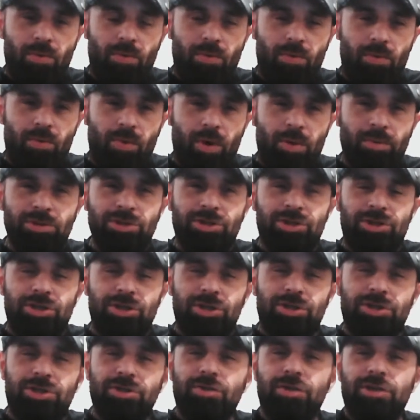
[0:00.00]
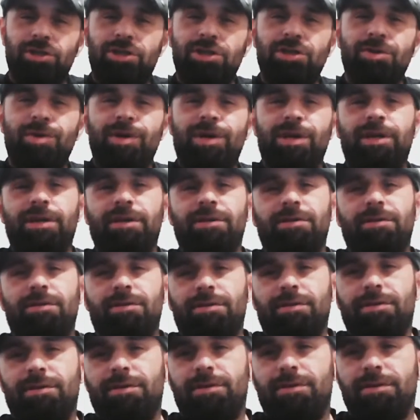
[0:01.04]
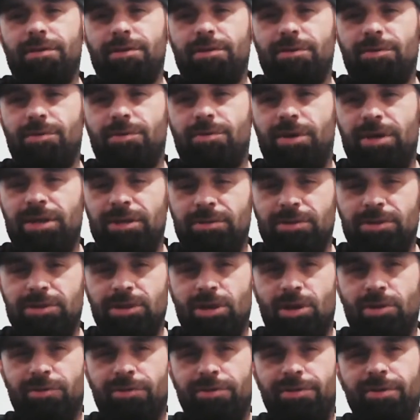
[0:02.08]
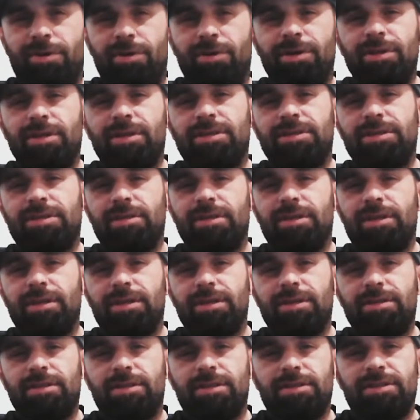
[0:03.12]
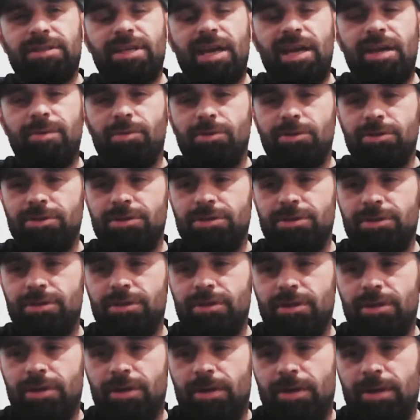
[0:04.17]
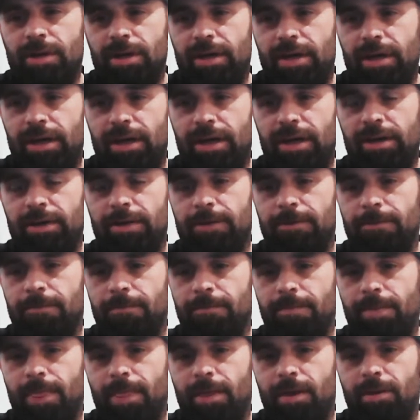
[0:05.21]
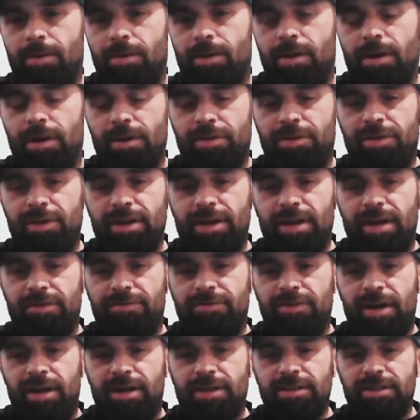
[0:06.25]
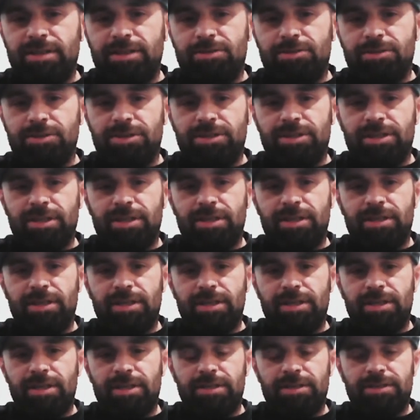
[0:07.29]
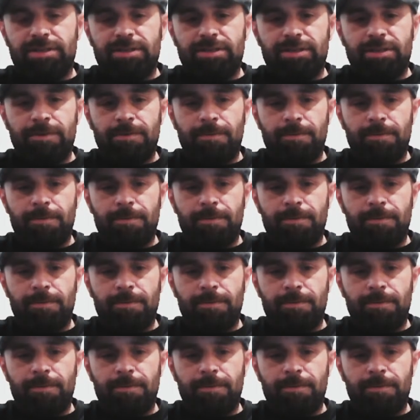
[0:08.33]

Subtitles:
was Yeshua doing when he was overthrowing the tables. And another thing I find interesting is